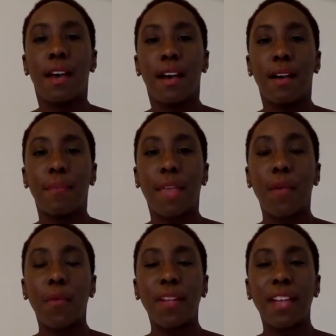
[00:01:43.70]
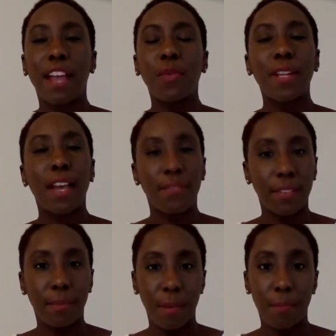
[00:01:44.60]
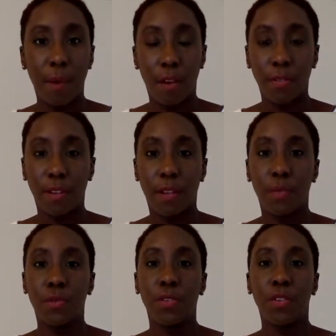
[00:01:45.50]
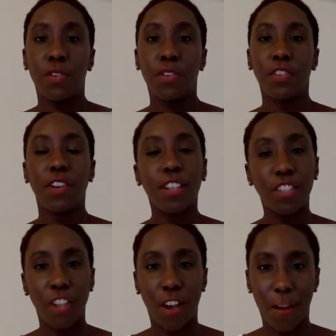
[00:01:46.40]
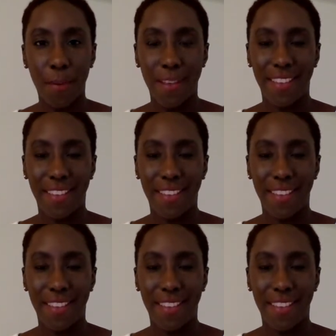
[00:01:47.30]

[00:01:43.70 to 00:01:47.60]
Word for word: Um, I want I don't want to have to be bogged down to a job.